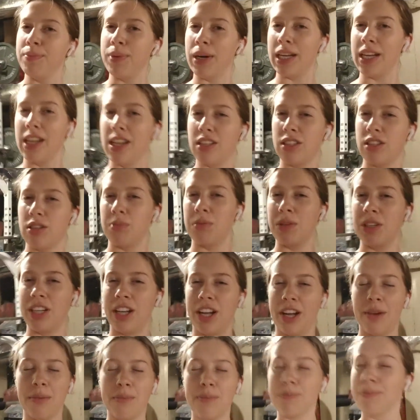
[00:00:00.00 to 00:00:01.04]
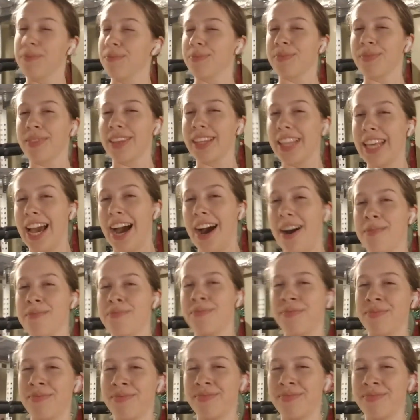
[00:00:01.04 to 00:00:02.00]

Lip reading: but not super near. Yeah.